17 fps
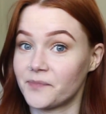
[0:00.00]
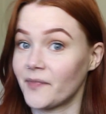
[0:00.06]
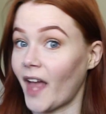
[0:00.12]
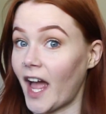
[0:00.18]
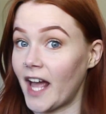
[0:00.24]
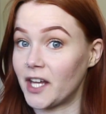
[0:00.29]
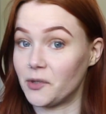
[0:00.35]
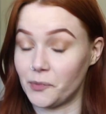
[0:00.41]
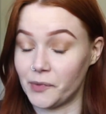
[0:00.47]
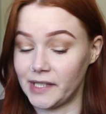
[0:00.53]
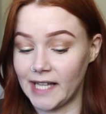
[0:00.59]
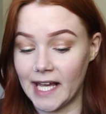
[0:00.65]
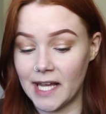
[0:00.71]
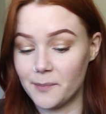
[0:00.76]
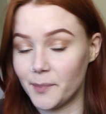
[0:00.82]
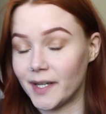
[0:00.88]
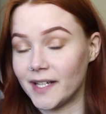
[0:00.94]
I can
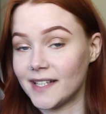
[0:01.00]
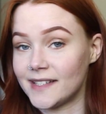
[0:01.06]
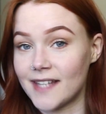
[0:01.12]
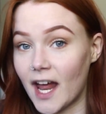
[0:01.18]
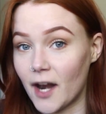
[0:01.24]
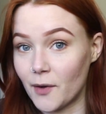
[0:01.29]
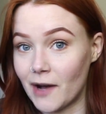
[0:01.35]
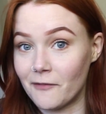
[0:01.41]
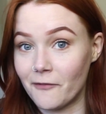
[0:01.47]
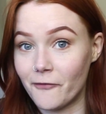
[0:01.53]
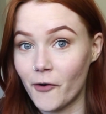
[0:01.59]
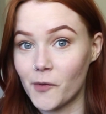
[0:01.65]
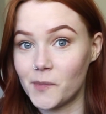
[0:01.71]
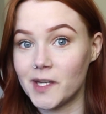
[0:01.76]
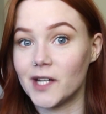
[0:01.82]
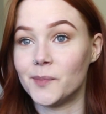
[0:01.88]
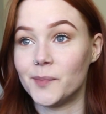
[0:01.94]
relate, but I don't have a
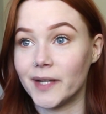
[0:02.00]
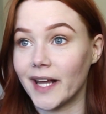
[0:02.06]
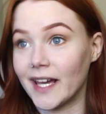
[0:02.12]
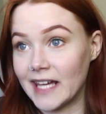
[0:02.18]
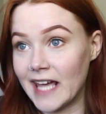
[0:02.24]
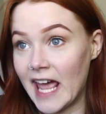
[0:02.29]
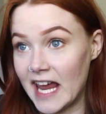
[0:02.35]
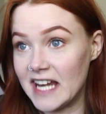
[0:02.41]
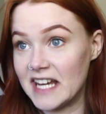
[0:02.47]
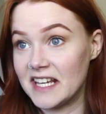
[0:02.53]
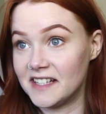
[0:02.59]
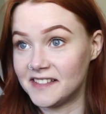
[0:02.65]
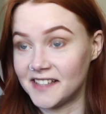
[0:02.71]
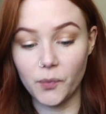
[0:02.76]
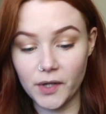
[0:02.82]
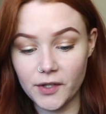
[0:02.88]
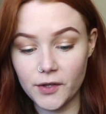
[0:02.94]
phobia, but I hate it.
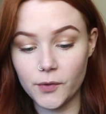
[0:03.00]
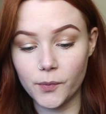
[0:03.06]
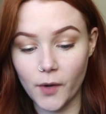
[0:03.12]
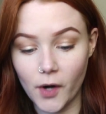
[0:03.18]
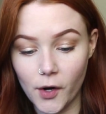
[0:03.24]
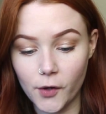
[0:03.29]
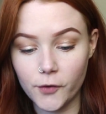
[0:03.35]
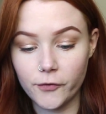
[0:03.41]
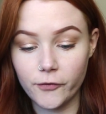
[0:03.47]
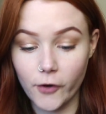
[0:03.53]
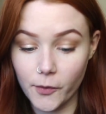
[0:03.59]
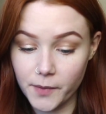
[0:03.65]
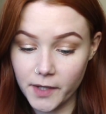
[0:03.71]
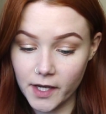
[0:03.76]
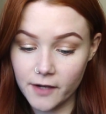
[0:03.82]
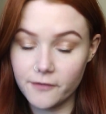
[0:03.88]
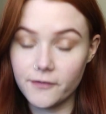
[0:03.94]

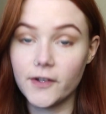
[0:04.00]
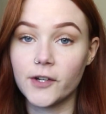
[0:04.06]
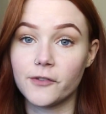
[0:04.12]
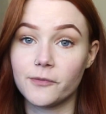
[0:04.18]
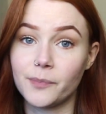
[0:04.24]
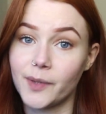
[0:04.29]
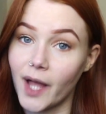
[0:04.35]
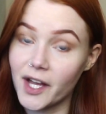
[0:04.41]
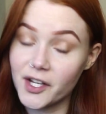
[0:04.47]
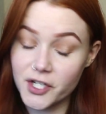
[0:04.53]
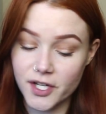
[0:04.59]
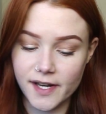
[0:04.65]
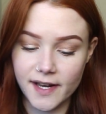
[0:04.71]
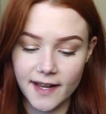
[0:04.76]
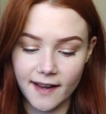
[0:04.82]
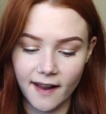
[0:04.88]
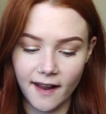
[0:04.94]
Erythrophobia, fear of
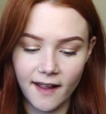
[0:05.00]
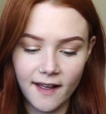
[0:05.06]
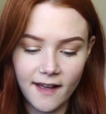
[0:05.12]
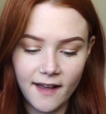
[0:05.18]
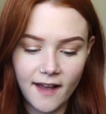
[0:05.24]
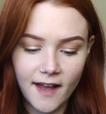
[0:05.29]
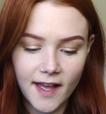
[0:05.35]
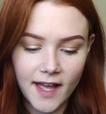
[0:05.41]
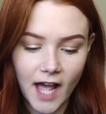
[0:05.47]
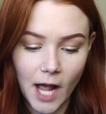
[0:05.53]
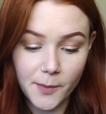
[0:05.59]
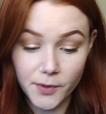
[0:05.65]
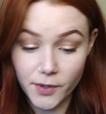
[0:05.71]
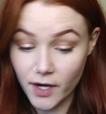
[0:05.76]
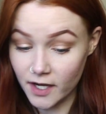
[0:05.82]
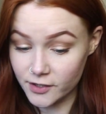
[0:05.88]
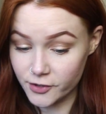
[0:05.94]
blushing,
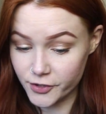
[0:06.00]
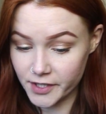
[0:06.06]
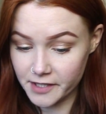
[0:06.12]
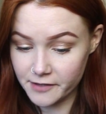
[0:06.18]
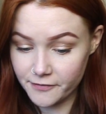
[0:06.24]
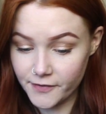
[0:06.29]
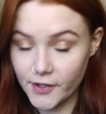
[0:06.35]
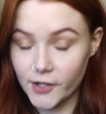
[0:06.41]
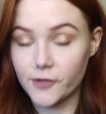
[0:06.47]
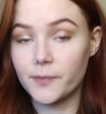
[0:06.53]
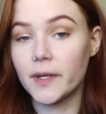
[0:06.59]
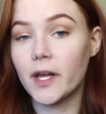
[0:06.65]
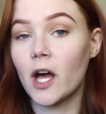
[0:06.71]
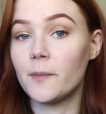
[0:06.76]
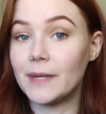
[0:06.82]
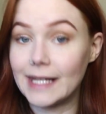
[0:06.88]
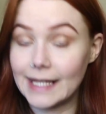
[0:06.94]
hypochondria, fear of
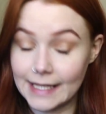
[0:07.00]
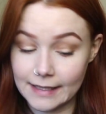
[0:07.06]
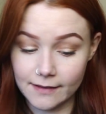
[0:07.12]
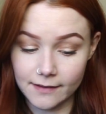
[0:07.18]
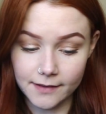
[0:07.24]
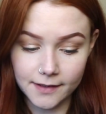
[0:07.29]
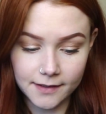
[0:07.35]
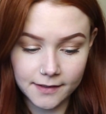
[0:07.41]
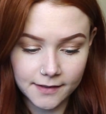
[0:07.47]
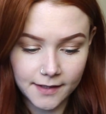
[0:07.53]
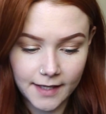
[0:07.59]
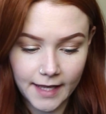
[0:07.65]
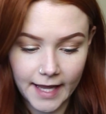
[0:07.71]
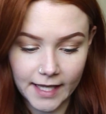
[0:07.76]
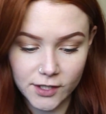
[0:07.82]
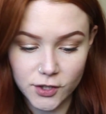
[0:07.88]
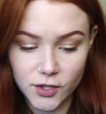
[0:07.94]
becoming ill,
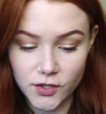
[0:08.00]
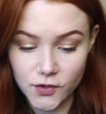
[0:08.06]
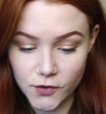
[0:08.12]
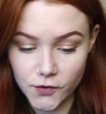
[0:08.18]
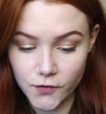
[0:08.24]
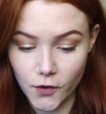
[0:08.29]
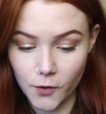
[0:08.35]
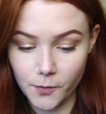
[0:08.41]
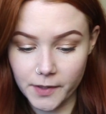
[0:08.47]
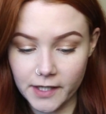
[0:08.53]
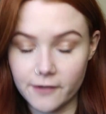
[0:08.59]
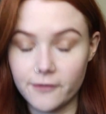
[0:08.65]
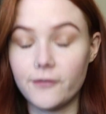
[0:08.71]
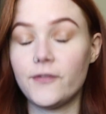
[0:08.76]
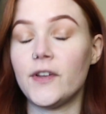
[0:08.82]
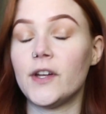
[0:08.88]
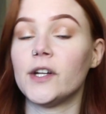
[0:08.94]
and zoophobia,
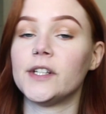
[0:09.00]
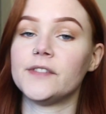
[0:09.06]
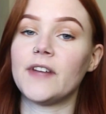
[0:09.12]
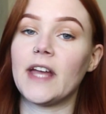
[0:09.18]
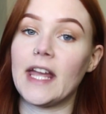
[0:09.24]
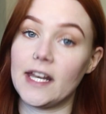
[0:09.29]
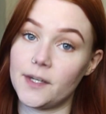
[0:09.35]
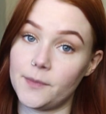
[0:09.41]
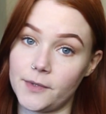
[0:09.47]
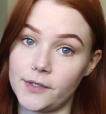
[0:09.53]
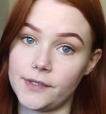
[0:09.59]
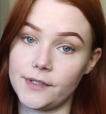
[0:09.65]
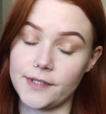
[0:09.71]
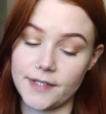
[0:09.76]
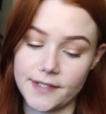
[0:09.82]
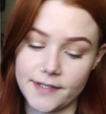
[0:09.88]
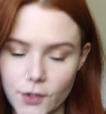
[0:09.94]
fear of
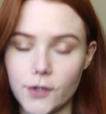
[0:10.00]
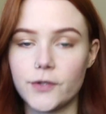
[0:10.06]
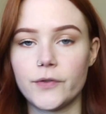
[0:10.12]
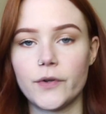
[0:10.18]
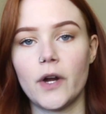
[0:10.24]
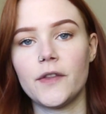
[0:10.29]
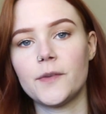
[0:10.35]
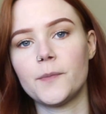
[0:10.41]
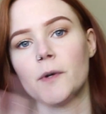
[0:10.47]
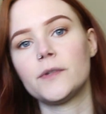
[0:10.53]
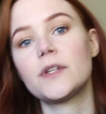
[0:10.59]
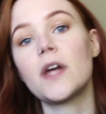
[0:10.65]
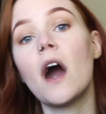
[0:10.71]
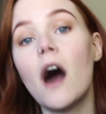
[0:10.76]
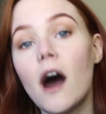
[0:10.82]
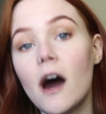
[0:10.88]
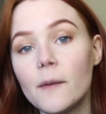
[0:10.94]
animals. So those are all the most
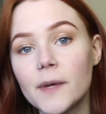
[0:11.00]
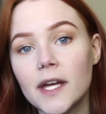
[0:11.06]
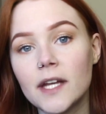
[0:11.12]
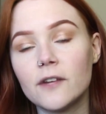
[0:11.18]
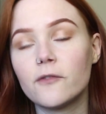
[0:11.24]
common.